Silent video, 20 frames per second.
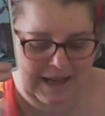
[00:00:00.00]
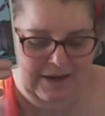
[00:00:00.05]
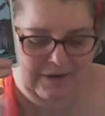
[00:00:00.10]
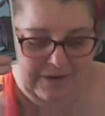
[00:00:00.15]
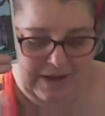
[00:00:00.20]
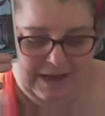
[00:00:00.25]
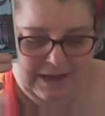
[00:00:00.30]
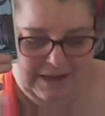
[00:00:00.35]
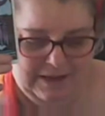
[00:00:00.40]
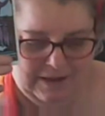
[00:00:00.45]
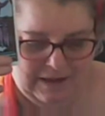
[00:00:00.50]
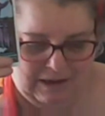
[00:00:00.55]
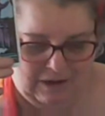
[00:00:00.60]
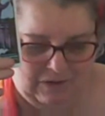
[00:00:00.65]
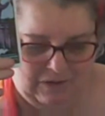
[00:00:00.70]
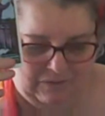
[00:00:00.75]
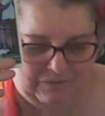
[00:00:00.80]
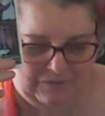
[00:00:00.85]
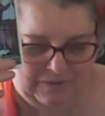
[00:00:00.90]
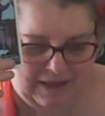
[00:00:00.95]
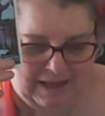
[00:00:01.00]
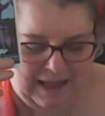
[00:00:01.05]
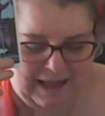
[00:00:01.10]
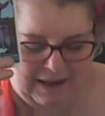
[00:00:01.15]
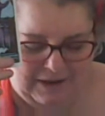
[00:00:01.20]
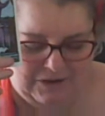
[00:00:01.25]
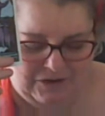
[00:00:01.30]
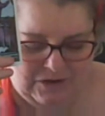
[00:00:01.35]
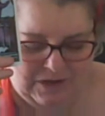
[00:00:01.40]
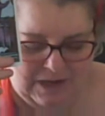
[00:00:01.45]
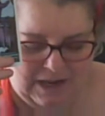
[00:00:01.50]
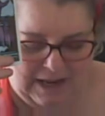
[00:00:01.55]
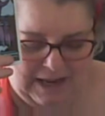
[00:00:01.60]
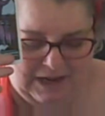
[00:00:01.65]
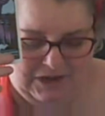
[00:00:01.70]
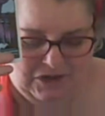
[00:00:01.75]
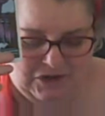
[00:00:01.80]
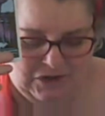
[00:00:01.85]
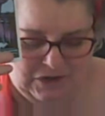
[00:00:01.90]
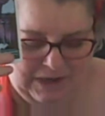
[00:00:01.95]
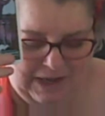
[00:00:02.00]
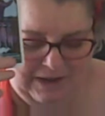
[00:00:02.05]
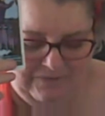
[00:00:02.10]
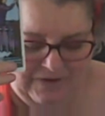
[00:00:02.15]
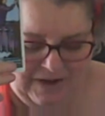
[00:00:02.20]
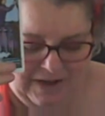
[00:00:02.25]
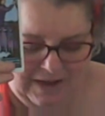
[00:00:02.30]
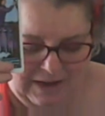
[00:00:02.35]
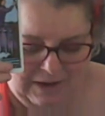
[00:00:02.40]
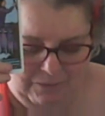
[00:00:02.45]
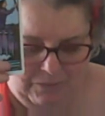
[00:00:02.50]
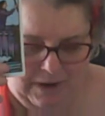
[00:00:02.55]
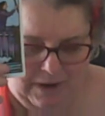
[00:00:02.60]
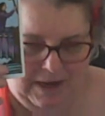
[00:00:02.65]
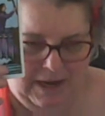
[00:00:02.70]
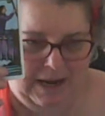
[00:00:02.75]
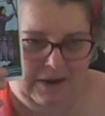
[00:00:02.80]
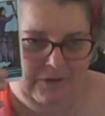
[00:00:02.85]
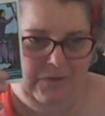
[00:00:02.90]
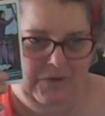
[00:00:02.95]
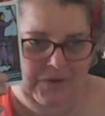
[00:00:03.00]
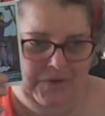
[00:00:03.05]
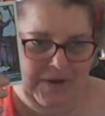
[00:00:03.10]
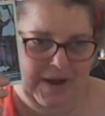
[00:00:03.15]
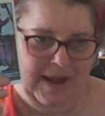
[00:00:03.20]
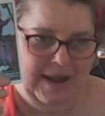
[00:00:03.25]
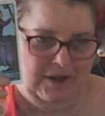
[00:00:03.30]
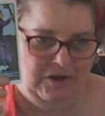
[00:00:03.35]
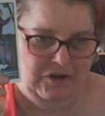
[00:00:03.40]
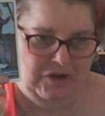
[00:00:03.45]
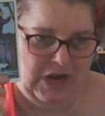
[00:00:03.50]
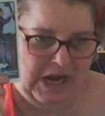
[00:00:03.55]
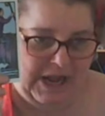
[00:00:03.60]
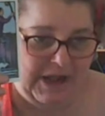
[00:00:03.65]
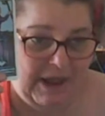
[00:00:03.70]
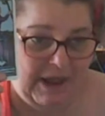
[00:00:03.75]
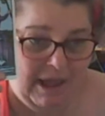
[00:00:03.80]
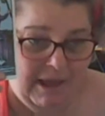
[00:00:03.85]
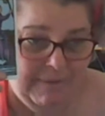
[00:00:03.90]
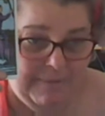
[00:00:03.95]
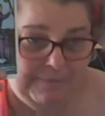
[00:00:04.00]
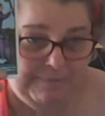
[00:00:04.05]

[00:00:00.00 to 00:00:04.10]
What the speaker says: areas of achieving their 100-day agenda